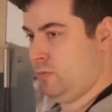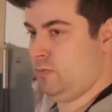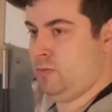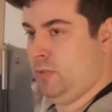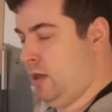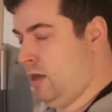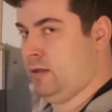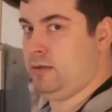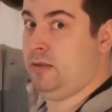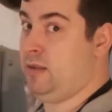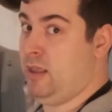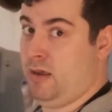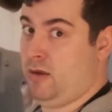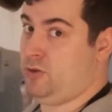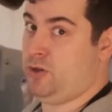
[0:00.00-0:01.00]

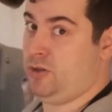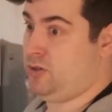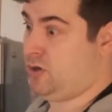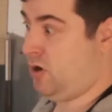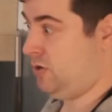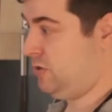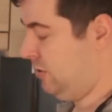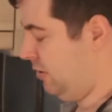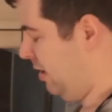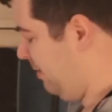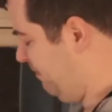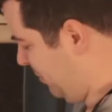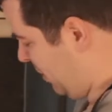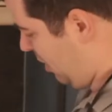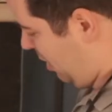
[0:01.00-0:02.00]
they are just cuts,
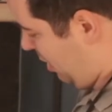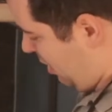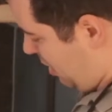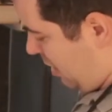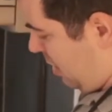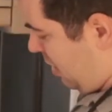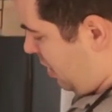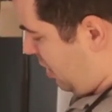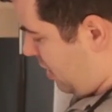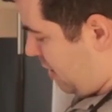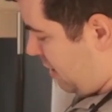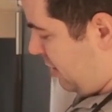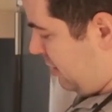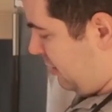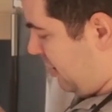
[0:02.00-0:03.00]
okay. And